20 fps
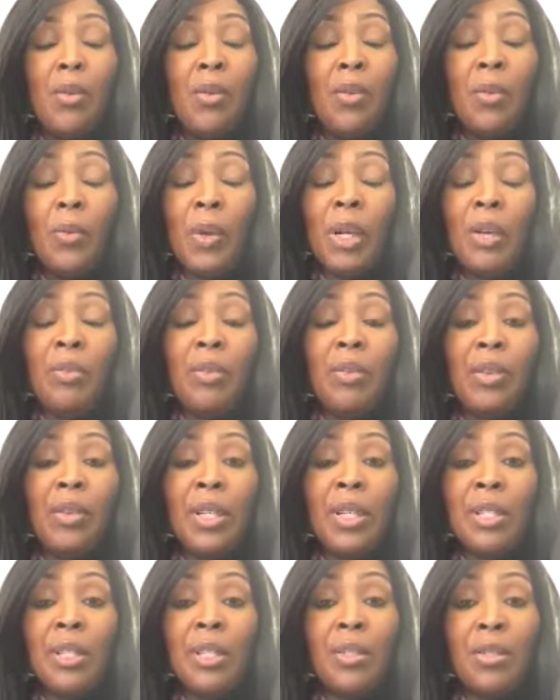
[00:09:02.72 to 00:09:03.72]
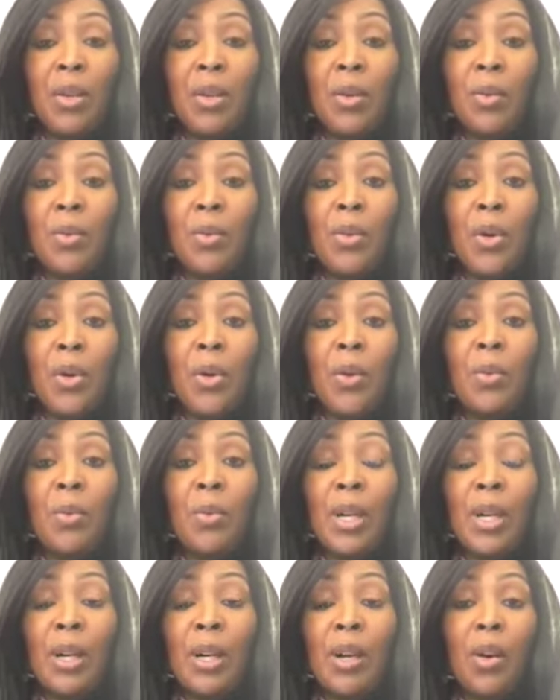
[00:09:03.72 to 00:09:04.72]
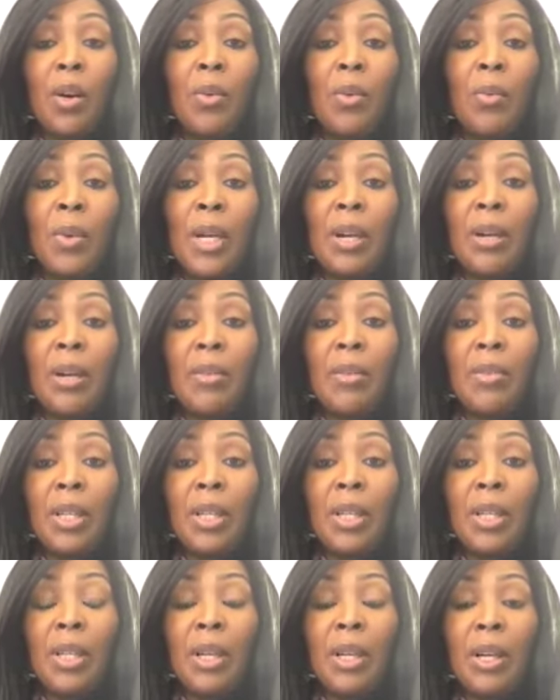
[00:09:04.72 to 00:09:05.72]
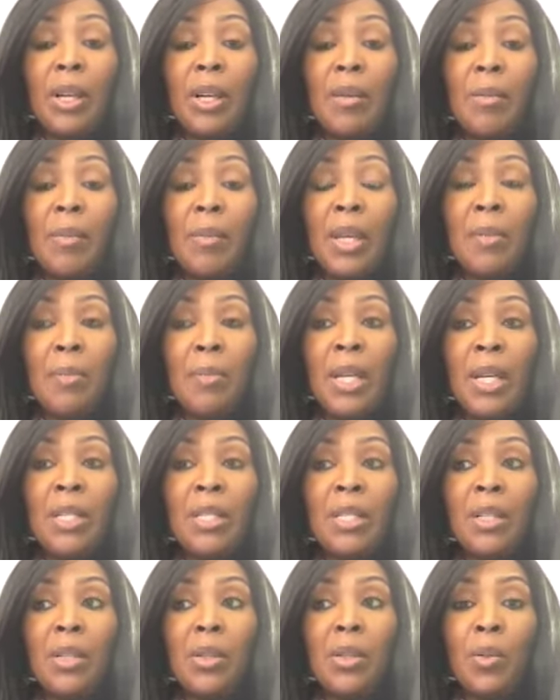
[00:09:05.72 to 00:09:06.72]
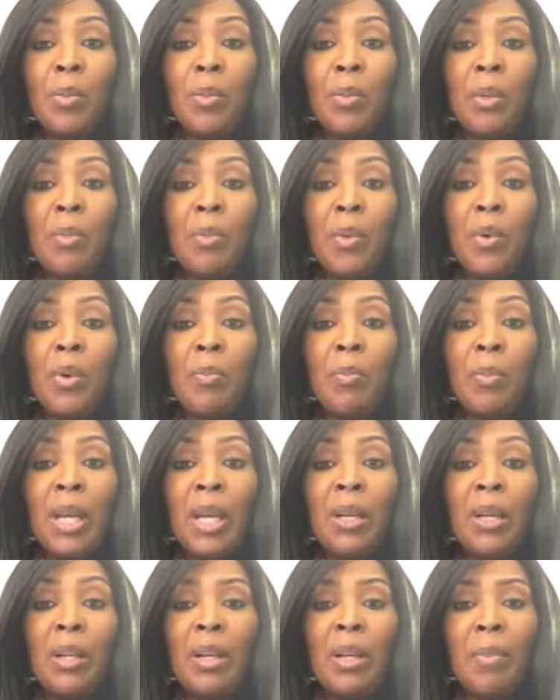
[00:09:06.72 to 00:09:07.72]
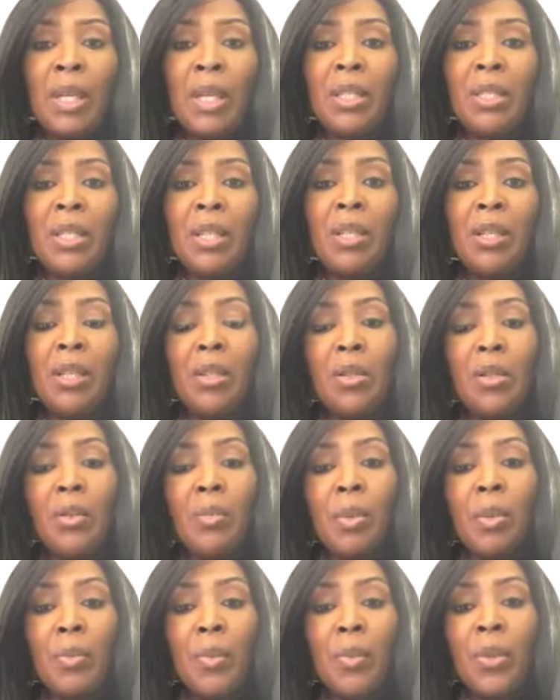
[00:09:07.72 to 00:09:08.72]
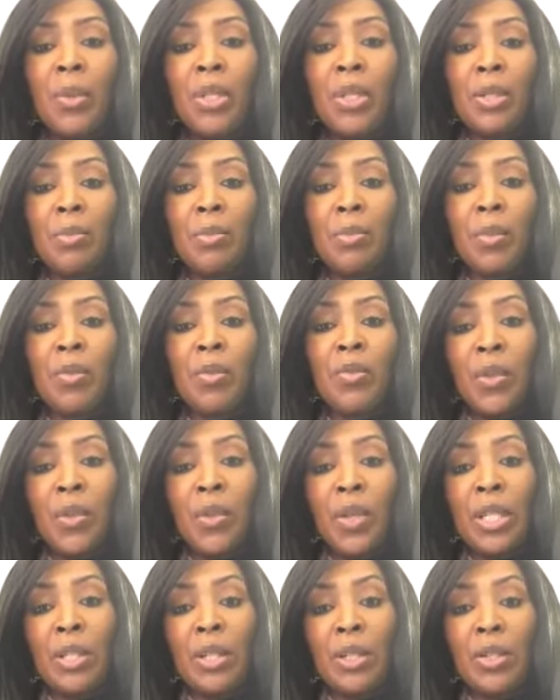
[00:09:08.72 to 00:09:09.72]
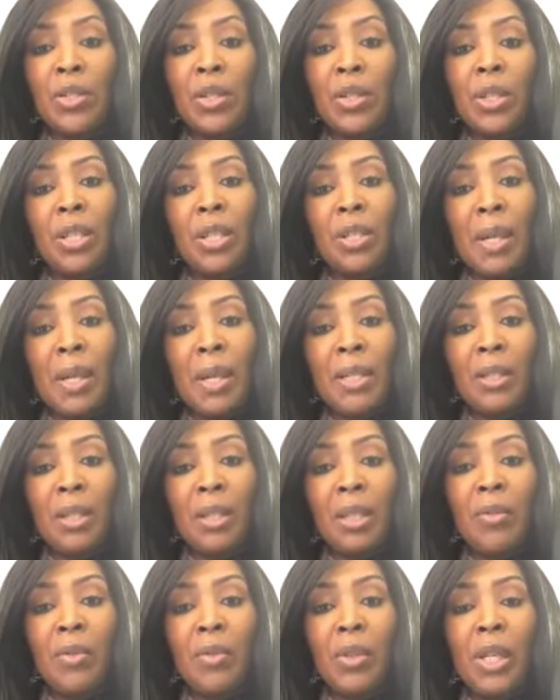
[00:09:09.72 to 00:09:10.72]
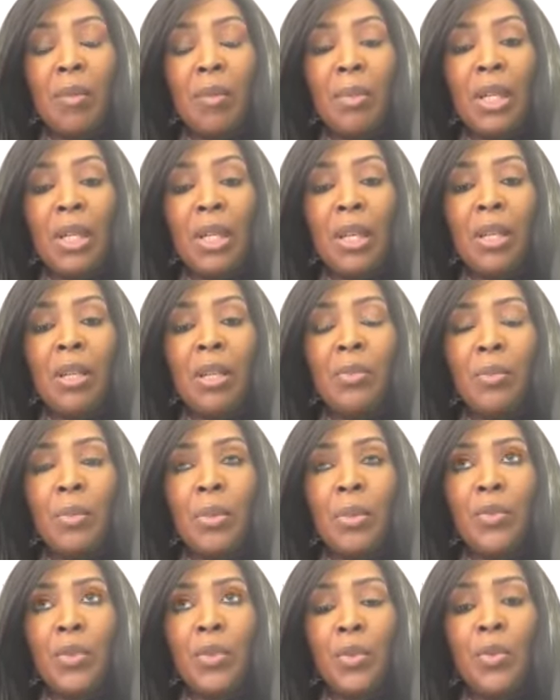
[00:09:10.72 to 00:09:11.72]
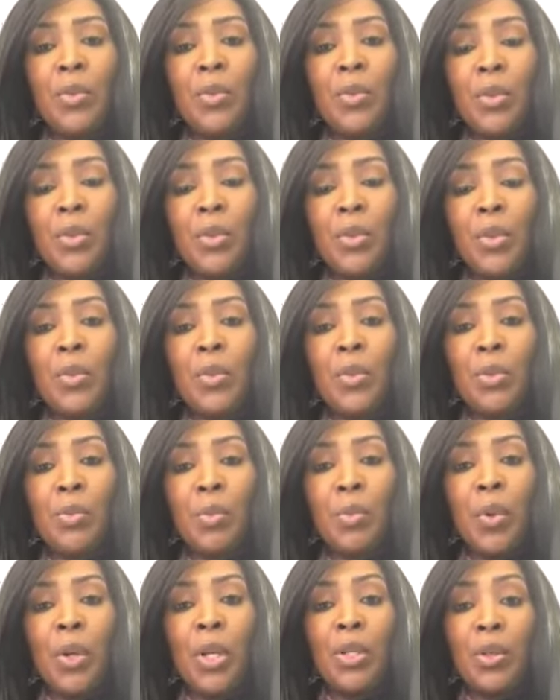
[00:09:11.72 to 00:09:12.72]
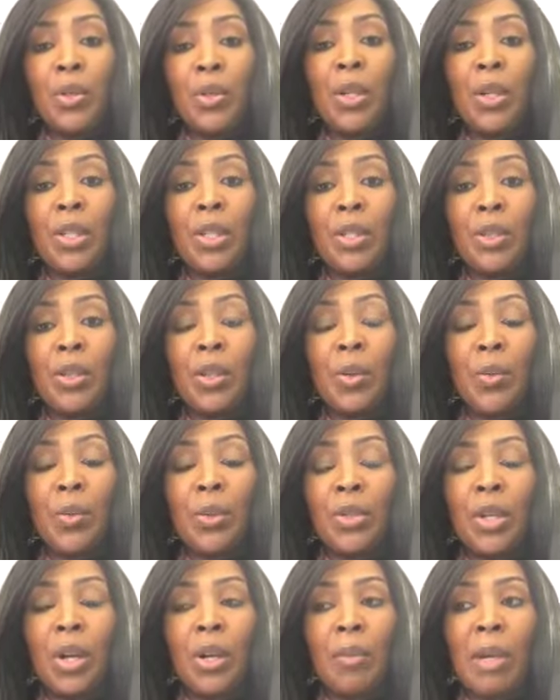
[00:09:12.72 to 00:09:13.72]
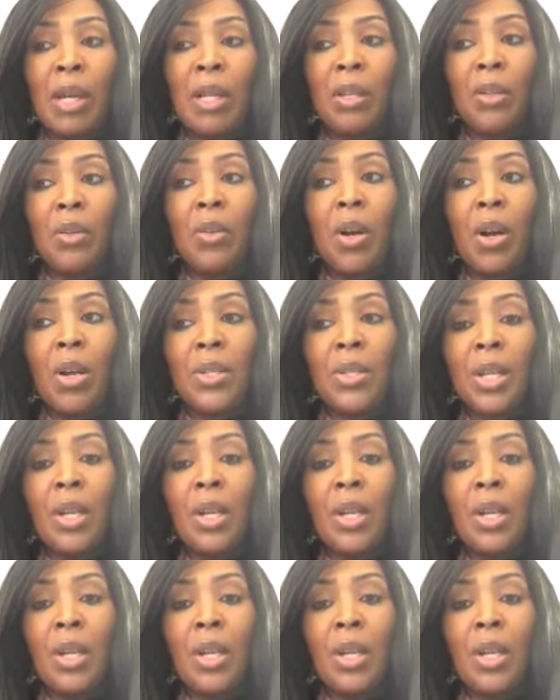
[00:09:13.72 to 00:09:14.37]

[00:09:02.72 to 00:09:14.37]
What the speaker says: for whatever reasons don't know where or aware of it, it makes it a little bit more better. It makes it a little bit more smooth transition, especially if you're coming in with two sports, or we're talking about lacrosse